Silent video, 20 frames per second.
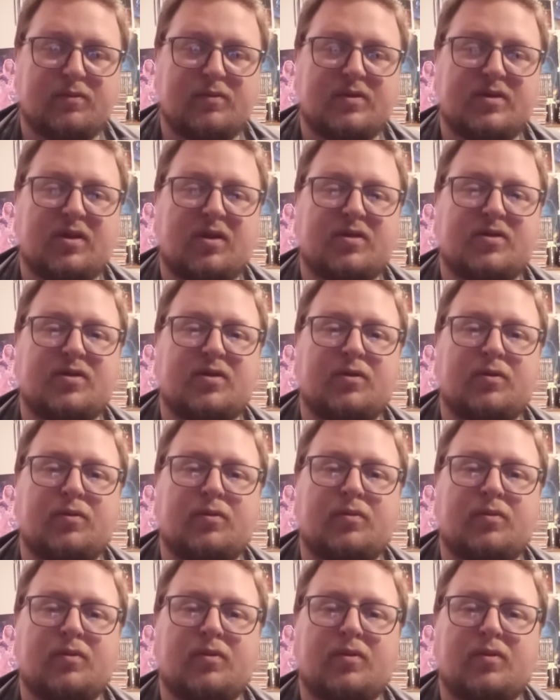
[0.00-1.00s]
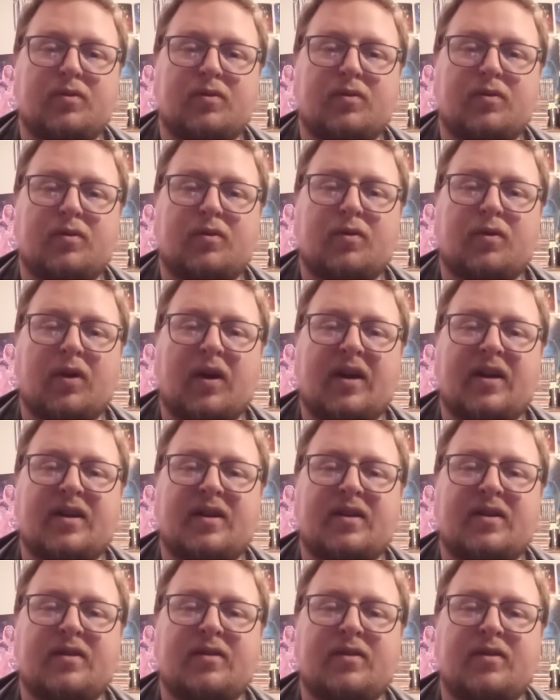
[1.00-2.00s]
was also
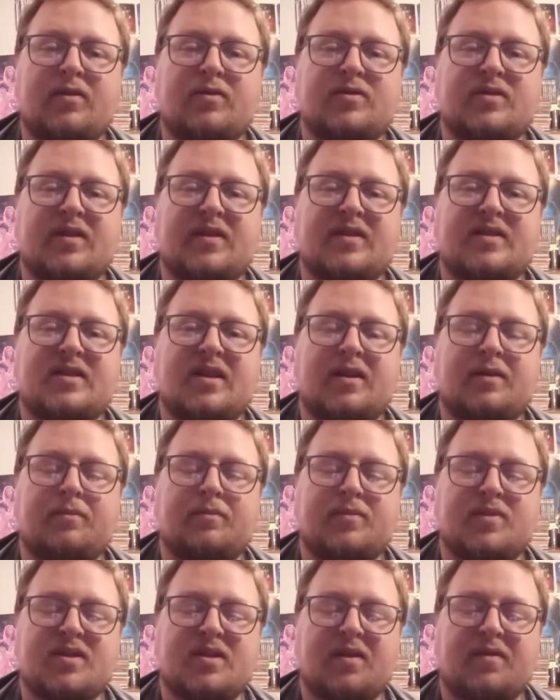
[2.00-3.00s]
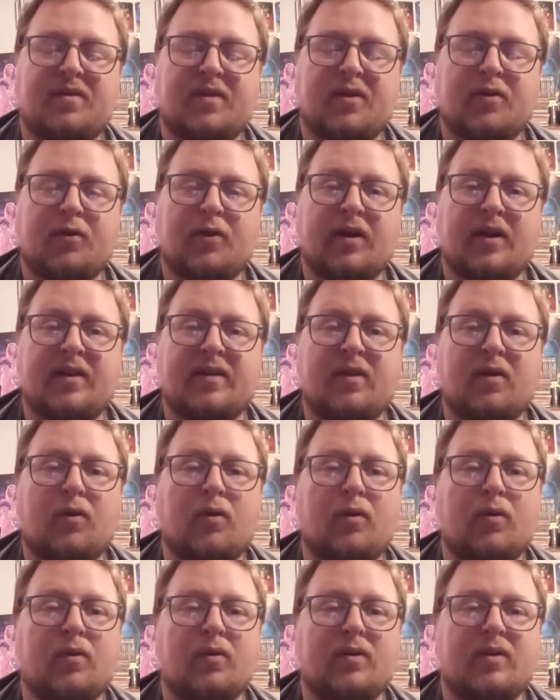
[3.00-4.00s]
created using the same stuff that created the
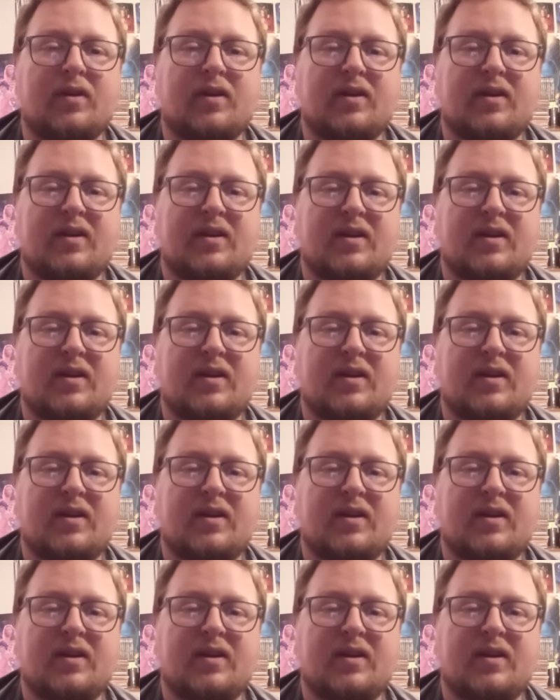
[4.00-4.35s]
Hulk,